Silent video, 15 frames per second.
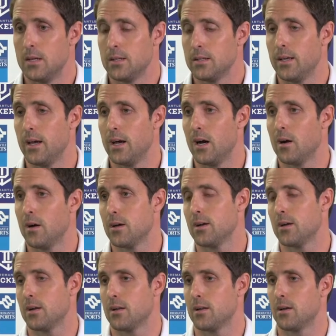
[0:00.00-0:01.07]

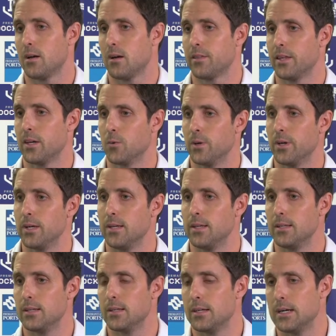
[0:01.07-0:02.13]
Yeah, I think
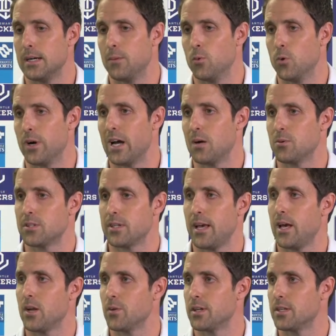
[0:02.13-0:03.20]
we were able to
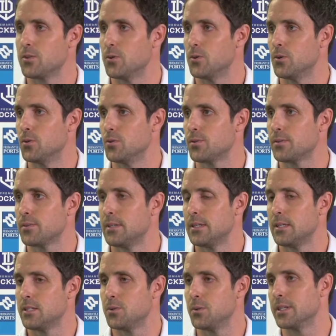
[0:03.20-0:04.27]
handle their talls
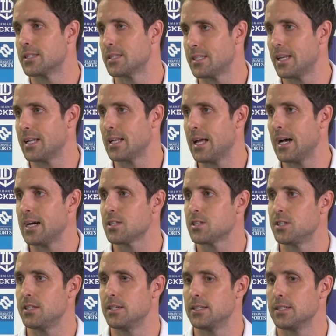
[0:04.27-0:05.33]
to an extent
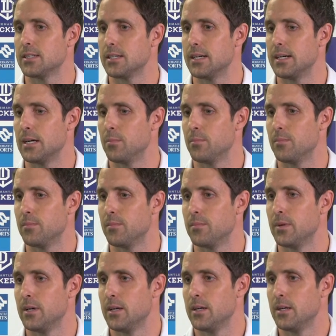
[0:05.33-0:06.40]
last year,
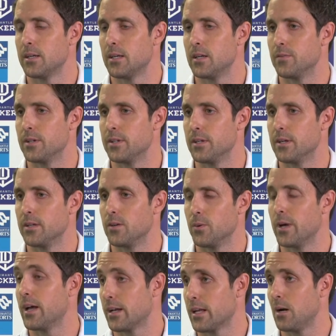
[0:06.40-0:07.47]
given that
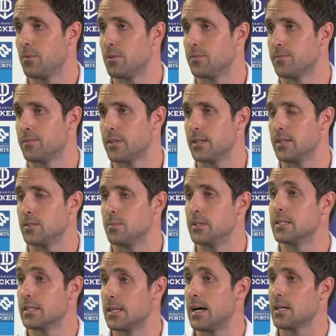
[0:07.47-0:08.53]
we had a couple of keys
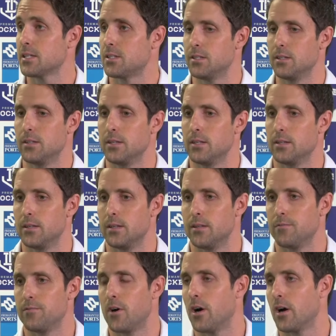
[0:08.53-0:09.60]
missing last year in
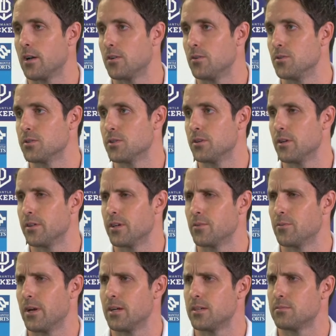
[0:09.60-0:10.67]
the final and also I
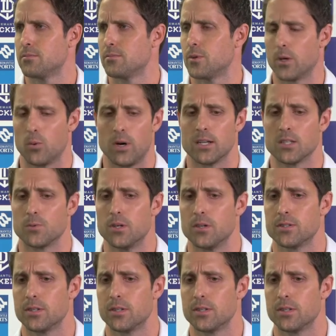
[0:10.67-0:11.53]
think round 21 as well.